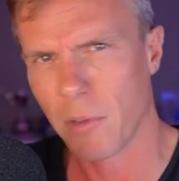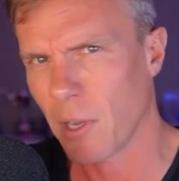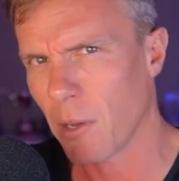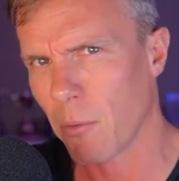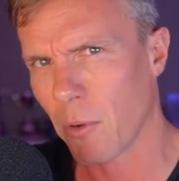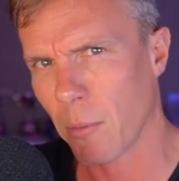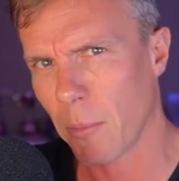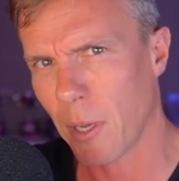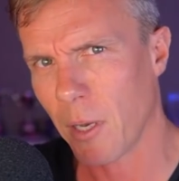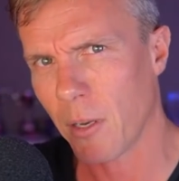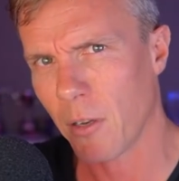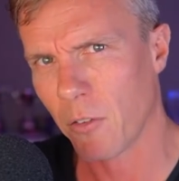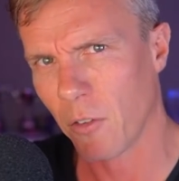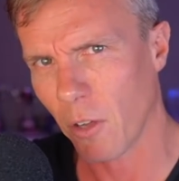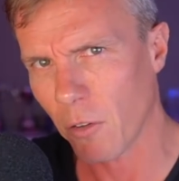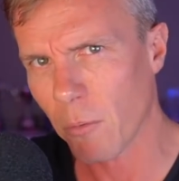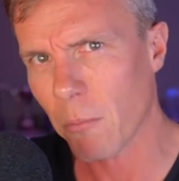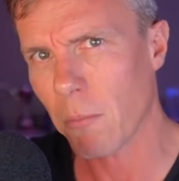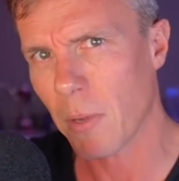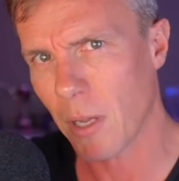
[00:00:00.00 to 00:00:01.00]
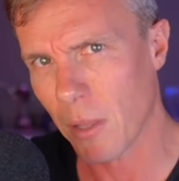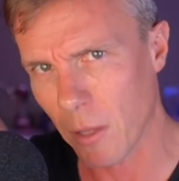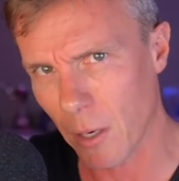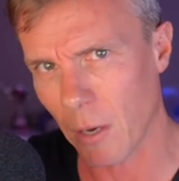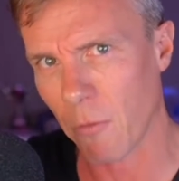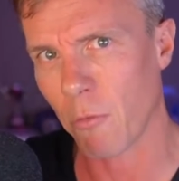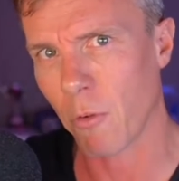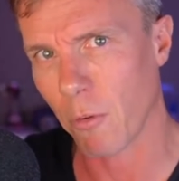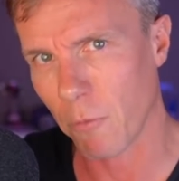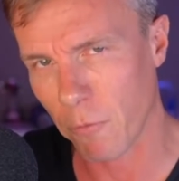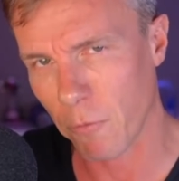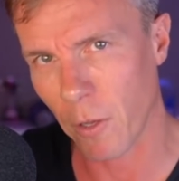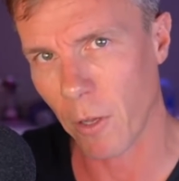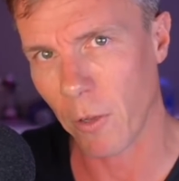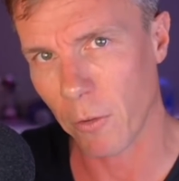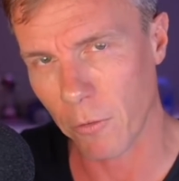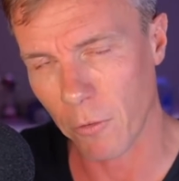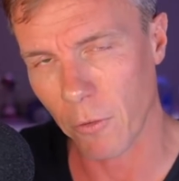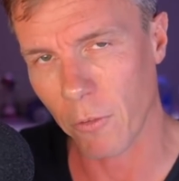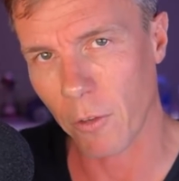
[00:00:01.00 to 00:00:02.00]
You get what I mean? It doesn't mean that everyone
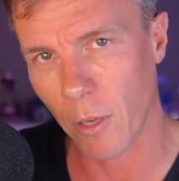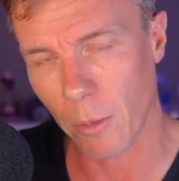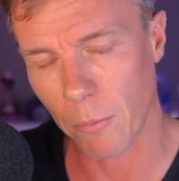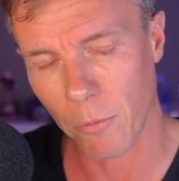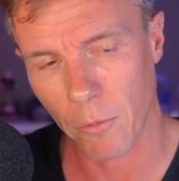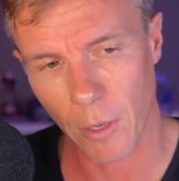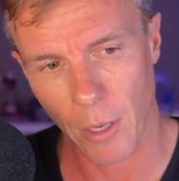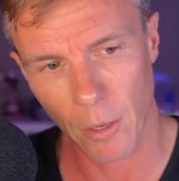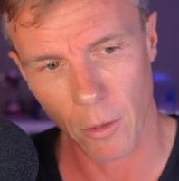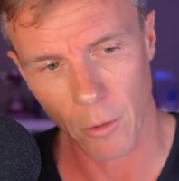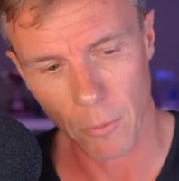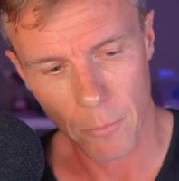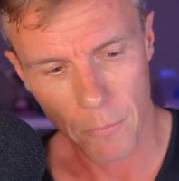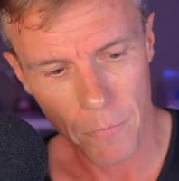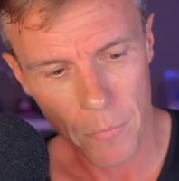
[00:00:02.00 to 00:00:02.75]
follows the same standard.